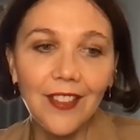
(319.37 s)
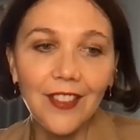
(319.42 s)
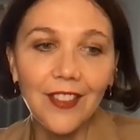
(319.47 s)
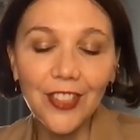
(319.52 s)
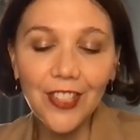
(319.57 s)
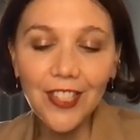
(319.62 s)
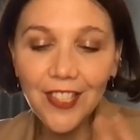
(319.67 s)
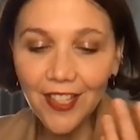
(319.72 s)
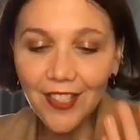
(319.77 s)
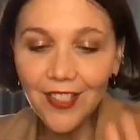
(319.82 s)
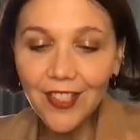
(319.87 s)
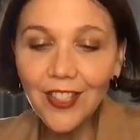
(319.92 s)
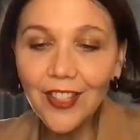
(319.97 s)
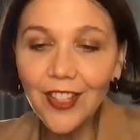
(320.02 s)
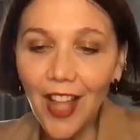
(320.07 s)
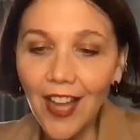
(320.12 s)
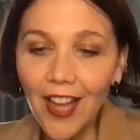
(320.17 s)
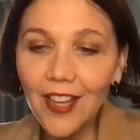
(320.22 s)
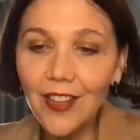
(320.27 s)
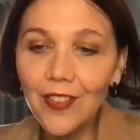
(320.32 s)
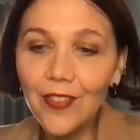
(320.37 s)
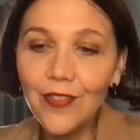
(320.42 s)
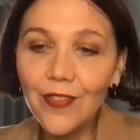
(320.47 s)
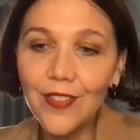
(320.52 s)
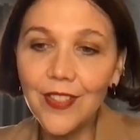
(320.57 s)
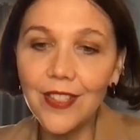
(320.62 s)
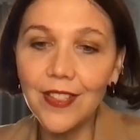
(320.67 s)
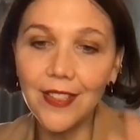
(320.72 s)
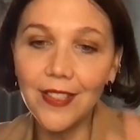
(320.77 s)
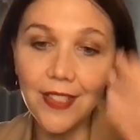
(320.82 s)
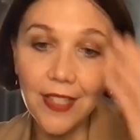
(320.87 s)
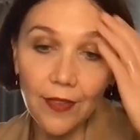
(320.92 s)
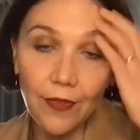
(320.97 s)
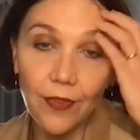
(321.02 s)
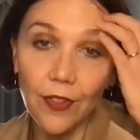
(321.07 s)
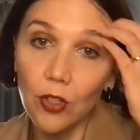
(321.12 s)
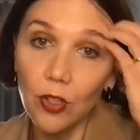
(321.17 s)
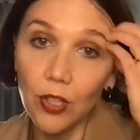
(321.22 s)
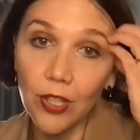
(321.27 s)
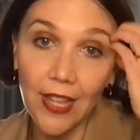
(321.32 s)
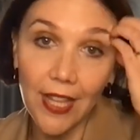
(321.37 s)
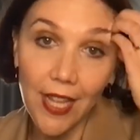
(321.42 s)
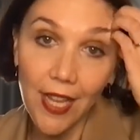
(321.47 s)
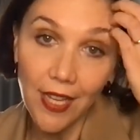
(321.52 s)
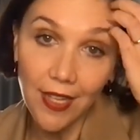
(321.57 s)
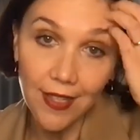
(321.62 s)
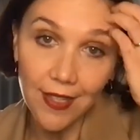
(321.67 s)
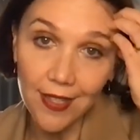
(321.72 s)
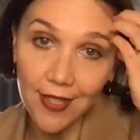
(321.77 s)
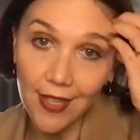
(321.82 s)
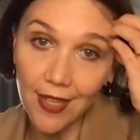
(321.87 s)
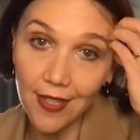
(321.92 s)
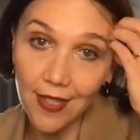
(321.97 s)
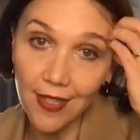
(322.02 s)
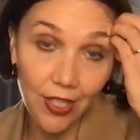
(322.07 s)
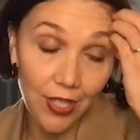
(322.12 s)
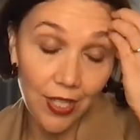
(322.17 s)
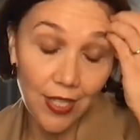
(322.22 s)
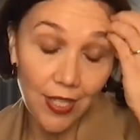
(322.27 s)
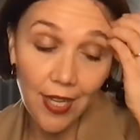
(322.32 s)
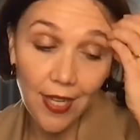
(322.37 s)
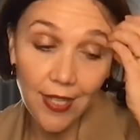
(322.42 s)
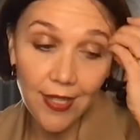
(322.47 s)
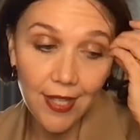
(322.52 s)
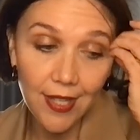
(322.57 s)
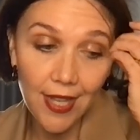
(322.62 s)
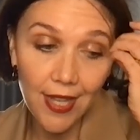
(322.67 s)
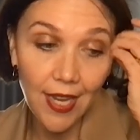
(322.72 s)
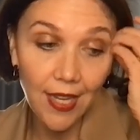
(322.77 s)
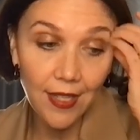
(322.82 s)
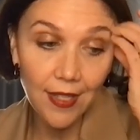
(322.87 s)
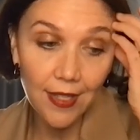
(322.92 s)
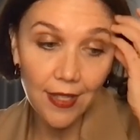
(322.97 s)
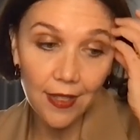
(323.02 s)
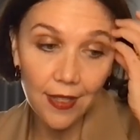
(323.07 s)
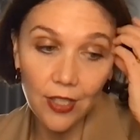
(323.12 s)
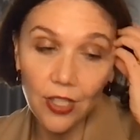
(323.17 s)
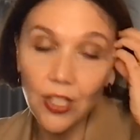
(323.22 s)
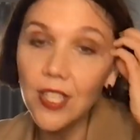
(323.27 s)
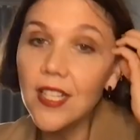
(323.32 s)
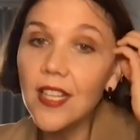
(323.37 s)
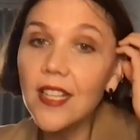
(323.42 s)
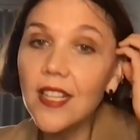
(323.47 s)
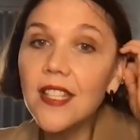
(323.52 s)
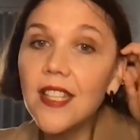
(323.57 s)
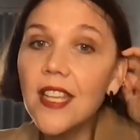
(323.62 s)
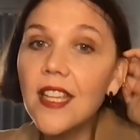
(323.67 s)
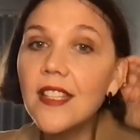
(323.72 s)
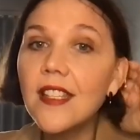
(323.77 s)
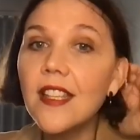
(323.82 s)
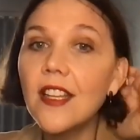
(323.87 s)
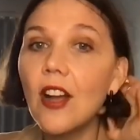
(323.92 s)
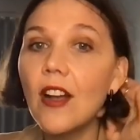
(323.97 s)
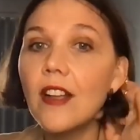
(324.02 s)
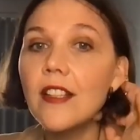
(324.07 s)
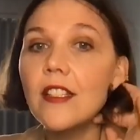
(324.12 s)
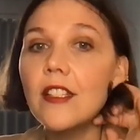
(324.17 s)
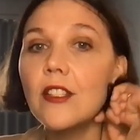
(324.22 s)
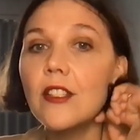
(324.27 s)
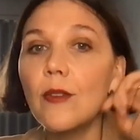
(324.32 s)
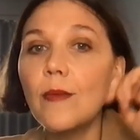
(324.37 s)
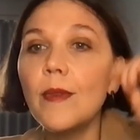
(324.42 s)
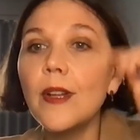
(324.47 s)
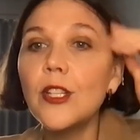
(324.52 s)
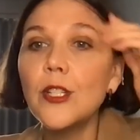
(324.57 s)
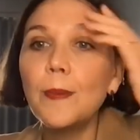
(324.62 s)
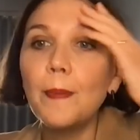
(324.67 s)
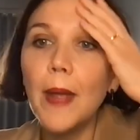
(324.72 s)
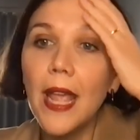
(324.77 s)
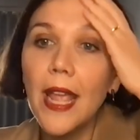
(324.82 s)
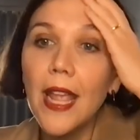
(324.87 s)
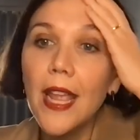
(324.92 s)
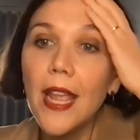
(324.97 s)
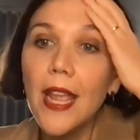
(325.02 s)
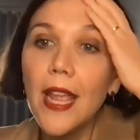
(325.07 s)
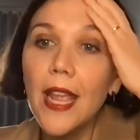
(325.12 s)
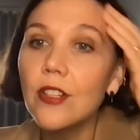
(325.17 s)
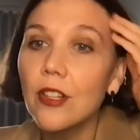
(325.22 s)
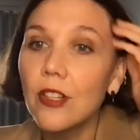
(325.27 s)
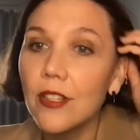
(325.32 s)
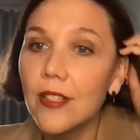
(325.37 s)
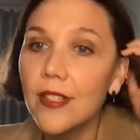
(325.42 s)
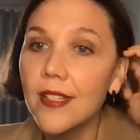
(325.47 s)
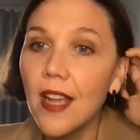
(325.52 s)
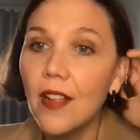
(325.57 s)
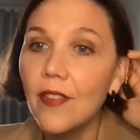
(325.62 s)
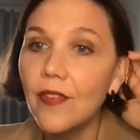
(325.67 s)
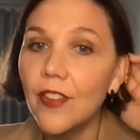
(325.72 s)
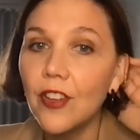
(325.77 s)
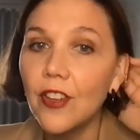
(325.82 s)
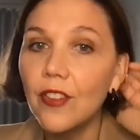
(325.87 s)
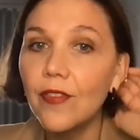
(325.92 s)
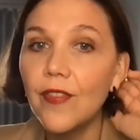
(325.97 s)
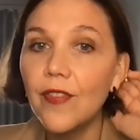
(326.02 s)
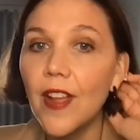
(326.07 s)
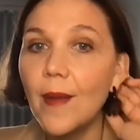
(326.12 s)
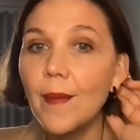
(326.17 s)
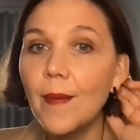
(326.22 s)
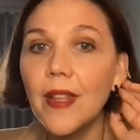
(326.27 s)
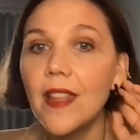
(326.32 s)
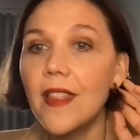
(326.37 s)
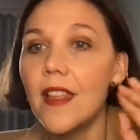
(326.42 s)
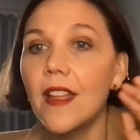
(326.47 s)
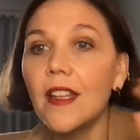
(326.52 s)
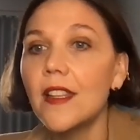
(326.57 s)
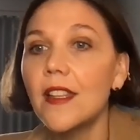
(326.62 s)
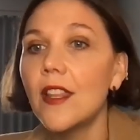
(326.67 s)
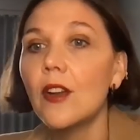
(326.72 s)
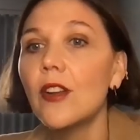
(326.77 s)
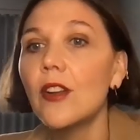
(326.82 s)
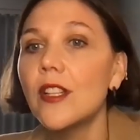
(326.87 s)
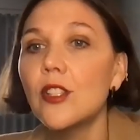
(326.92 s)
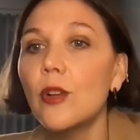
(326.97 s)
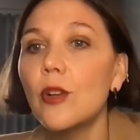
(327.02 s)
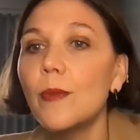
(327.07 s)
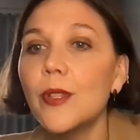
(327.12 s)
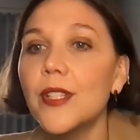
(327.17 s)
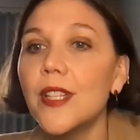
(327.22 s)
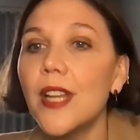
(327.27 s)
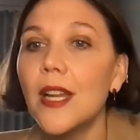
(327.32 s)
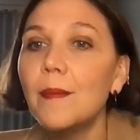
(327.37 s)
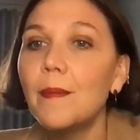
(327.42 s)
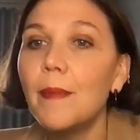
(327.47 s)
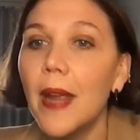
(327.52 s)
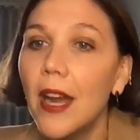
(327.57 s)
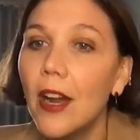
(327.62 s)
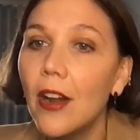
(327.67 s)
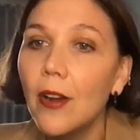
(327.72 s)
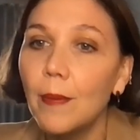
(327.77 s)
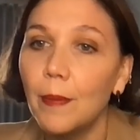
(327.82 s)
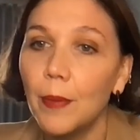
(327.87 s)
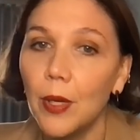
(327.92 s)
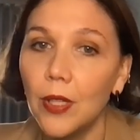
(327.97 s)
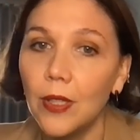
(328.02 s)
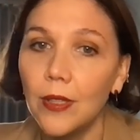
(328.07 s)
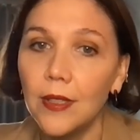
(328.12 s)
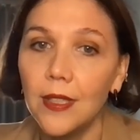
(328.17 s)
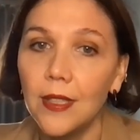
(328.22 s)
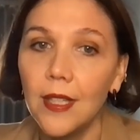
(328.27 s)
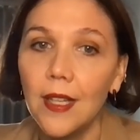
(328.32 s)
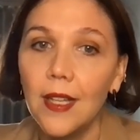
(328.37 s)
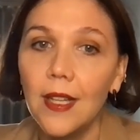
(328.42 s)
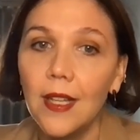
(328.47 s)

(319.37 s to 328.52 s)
she does a lot of difficult things. Like she does things that cause so much pain to herself and her family that it's almost unbearable.